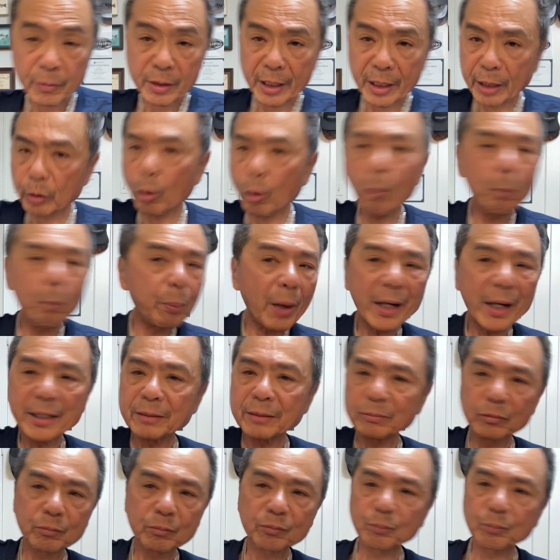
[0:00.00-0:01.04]
they don't
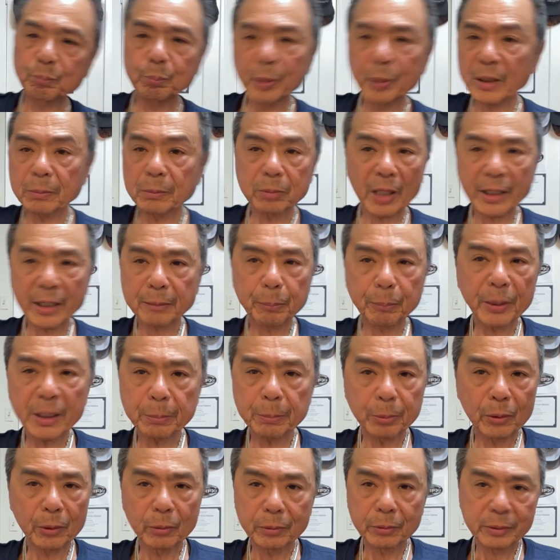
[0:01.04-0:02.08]
bite like
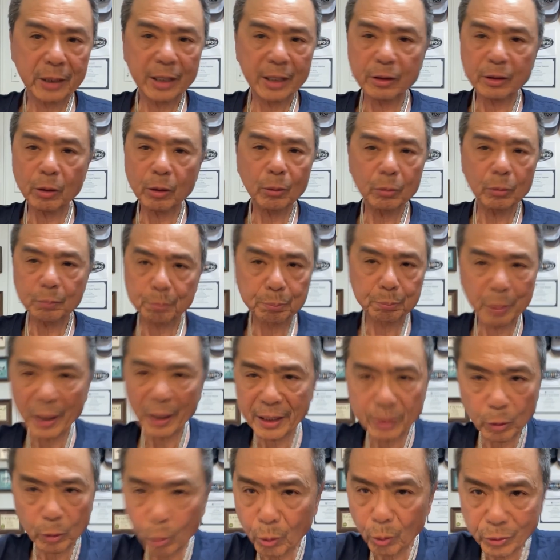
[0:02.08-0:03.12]
people. They don't
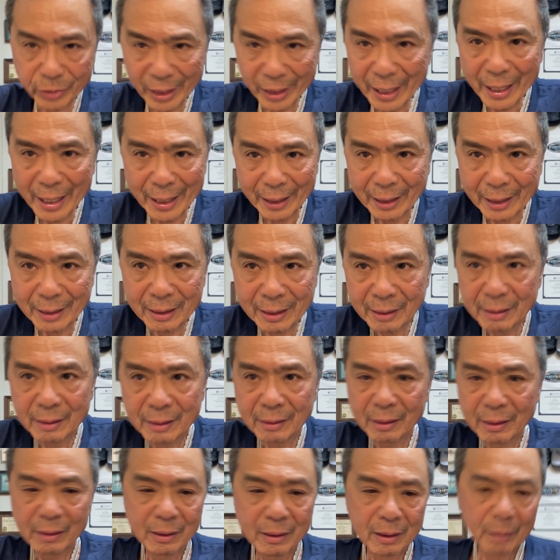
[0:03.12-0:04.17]
bite all day.
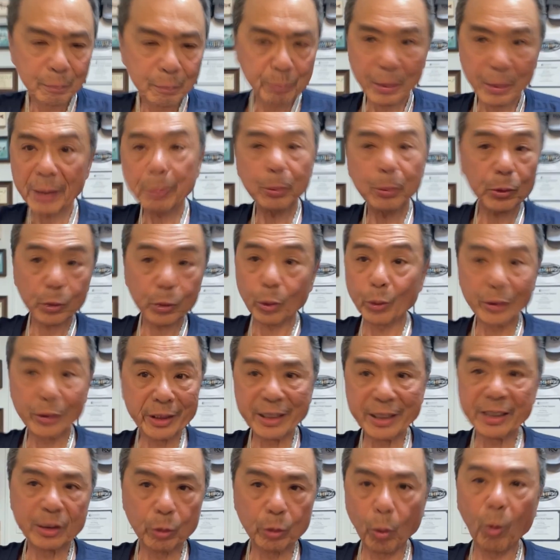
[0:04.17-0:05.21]
People don't
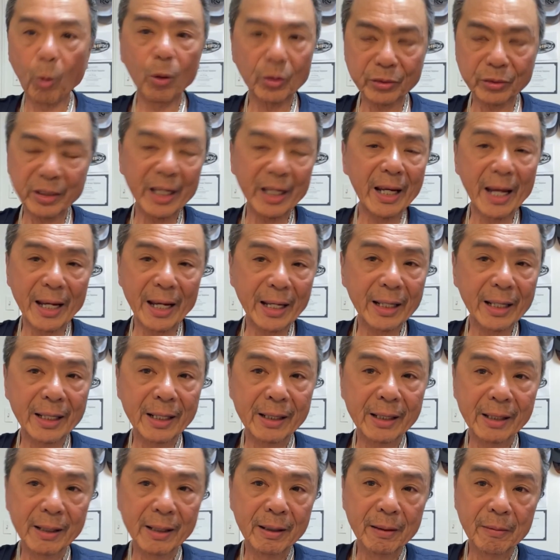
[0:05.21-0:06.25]
eat all day.
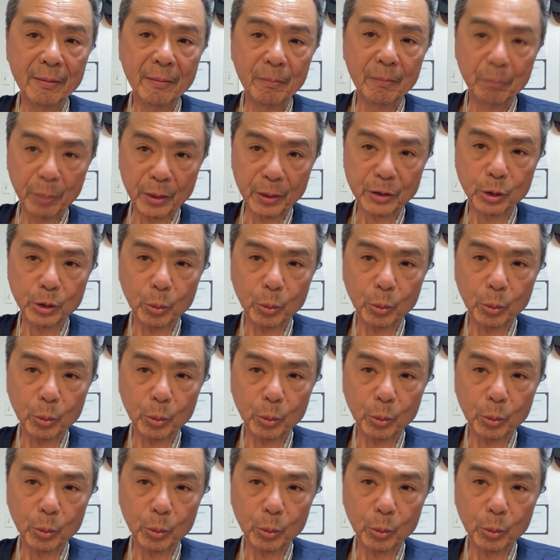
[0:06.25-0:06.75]
But